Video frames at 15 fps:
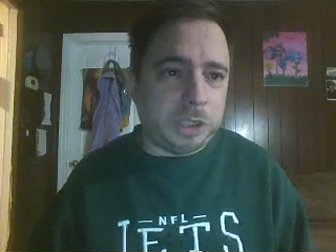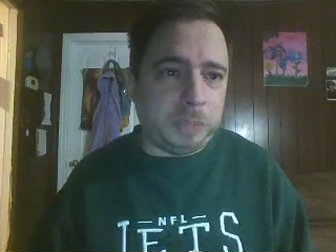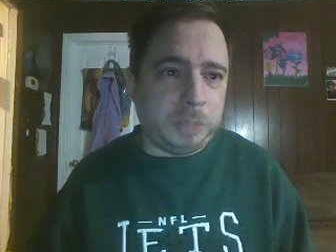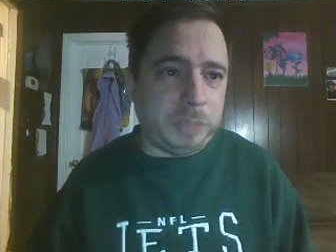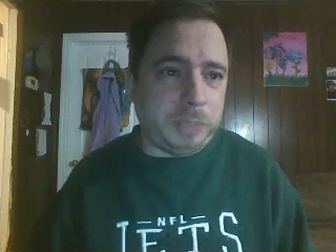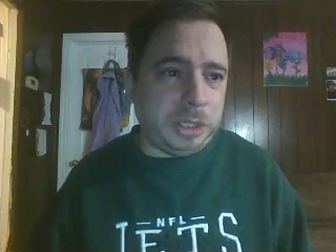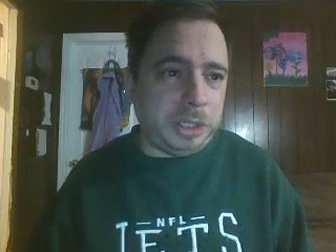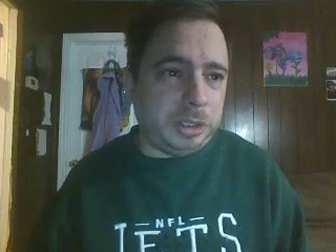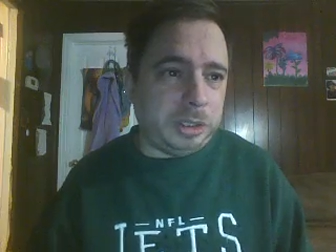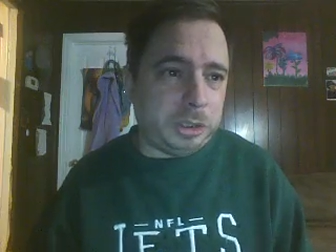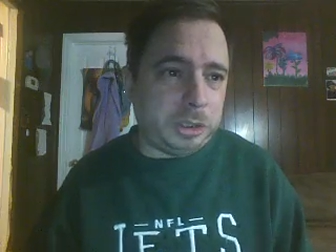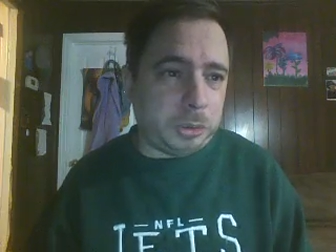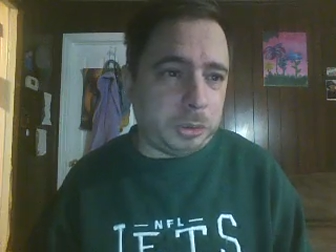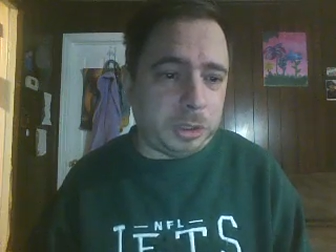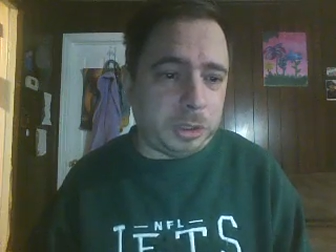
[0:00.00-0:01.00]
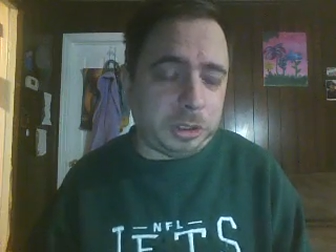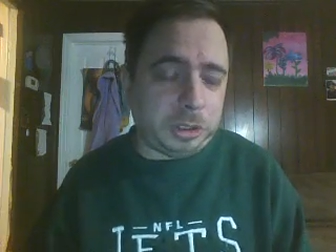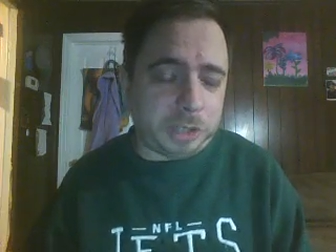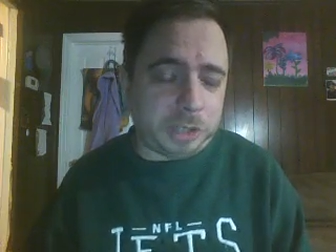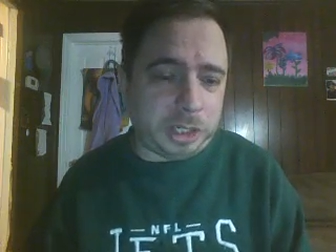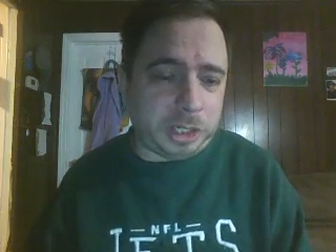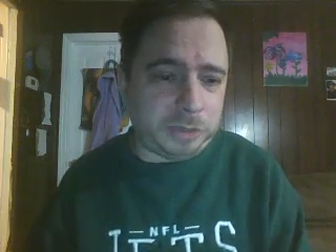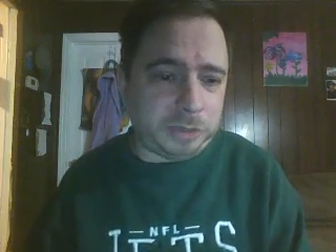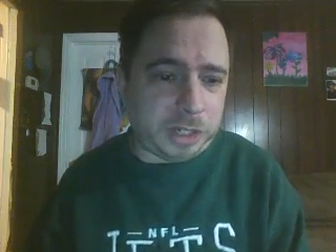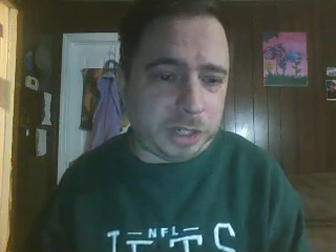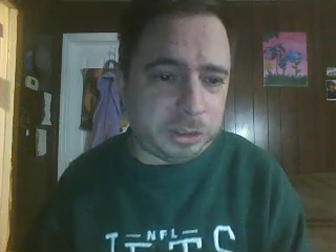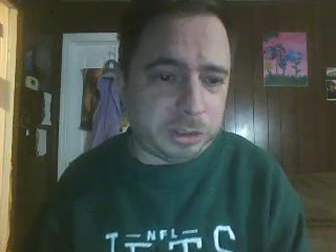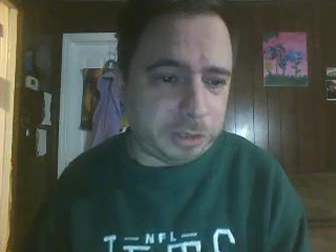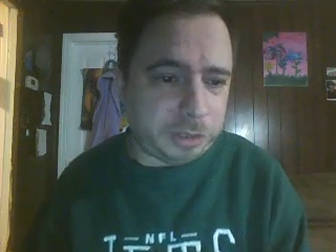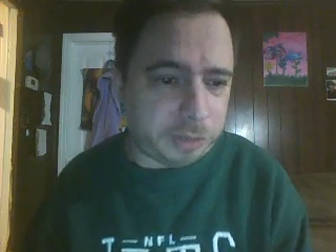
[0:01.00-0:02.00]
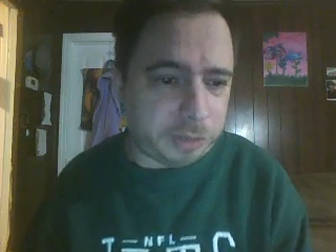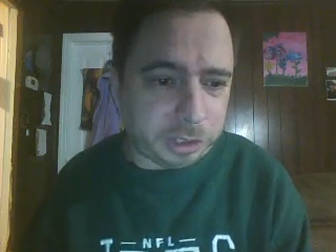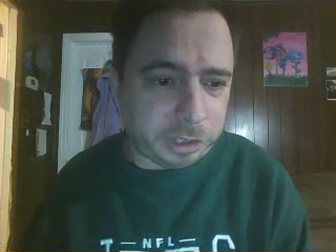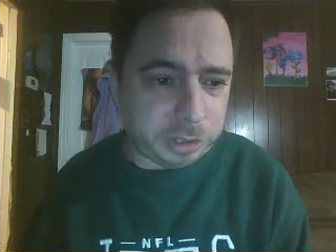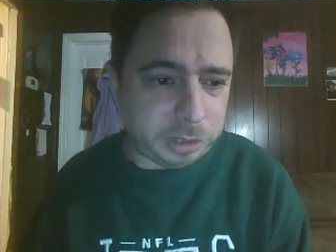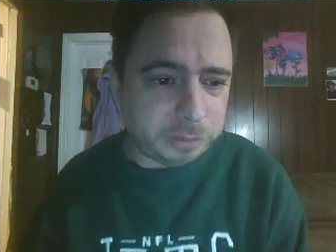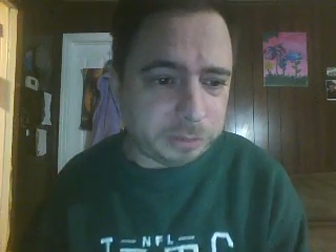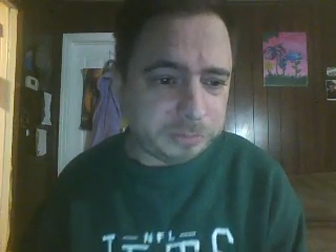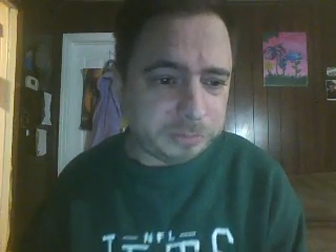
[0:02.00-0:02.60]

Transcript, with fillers: gonna beat jo uh, Taya Valkyrie right now.